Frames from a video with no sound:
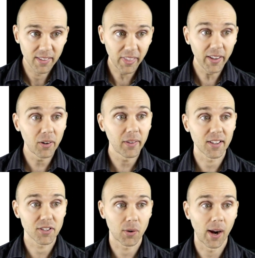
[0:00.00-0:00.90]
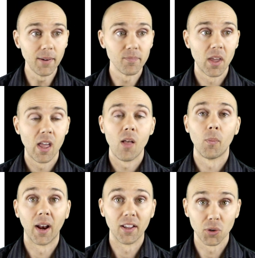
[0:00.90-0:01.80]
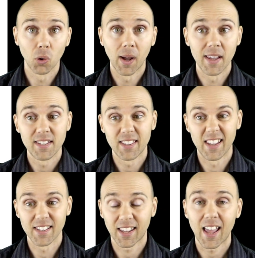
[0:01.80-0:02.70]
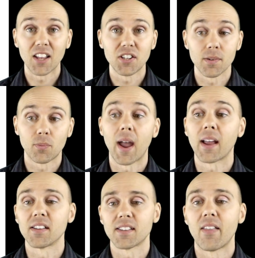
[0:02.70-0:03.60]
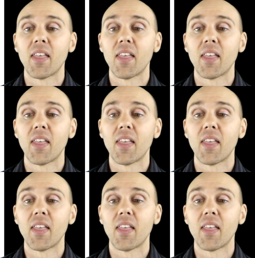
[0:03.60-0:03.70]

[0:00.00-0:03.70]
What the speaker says: In theory, that's great, but as always, there's a catch in practice,